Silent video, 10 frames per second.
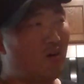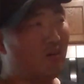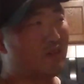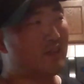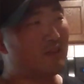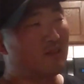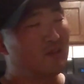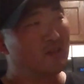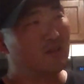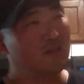all that,
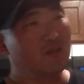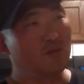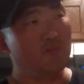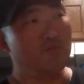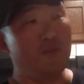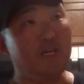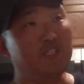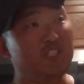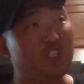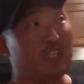may
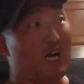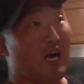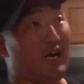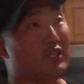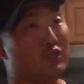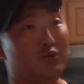she guide